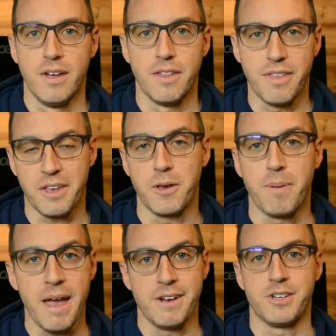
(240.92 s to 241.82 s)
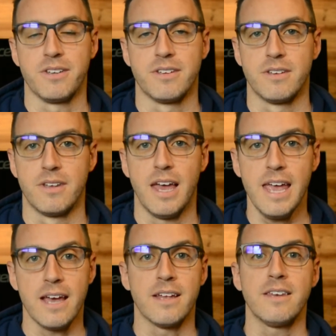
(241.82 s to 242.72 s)
thank you pages.
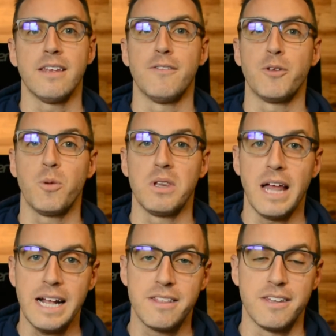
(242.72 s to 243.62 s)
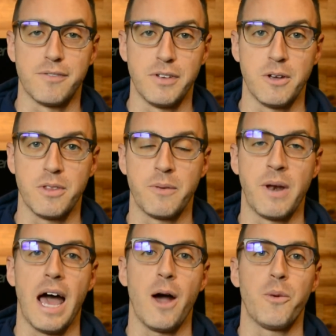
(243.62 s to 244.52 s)
And if you like this video, then
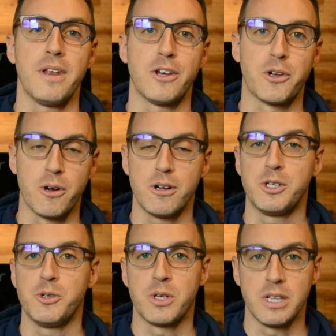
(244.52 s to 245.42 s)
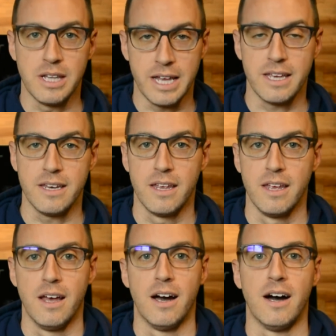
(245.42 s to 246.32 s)
I would encourage you to like it,
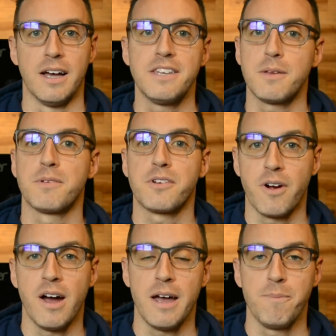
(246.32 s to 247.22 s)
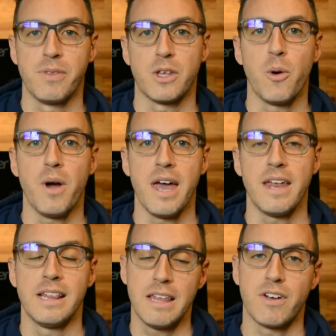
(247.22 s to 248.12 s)
hit subscribe, go ahead
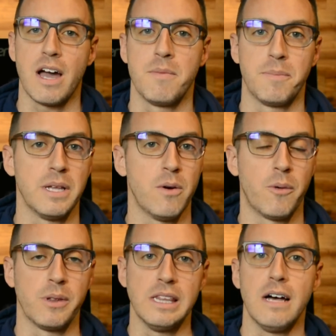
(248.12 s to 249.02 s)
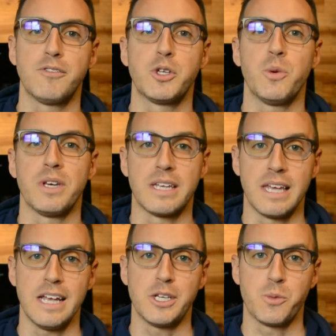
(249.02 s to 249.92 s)
and leave a comment below. I would love to
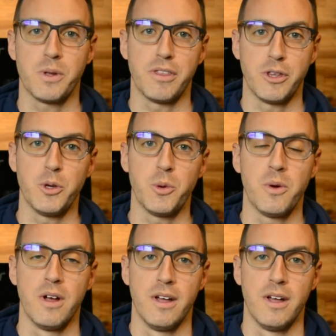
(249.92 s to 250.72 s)
engage with you